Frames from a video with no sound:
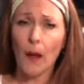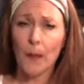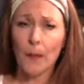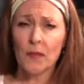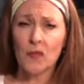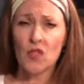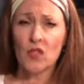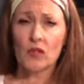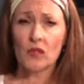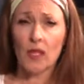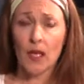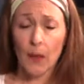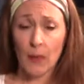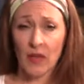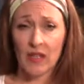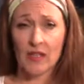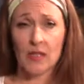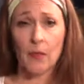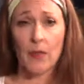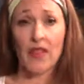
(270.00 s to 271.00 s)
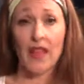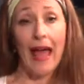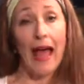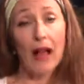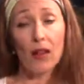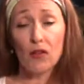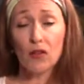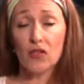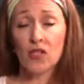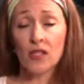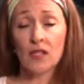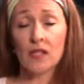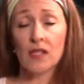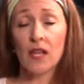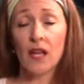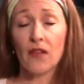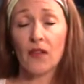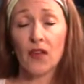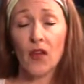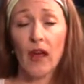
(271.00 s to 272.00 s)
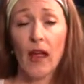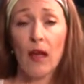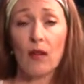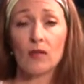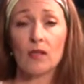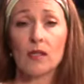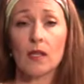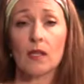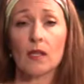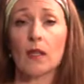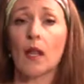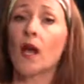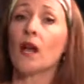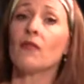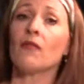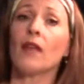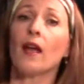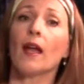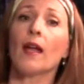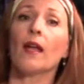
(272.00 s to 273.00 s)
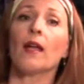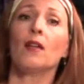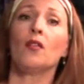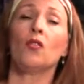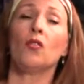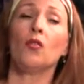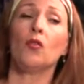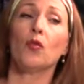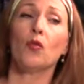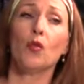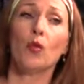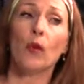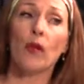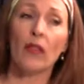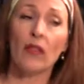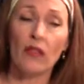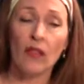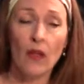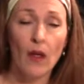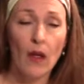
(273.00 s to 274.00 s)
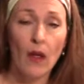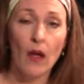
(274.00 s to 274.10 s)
Just keeping some of the allergens out of your house, and a lot of that had to do with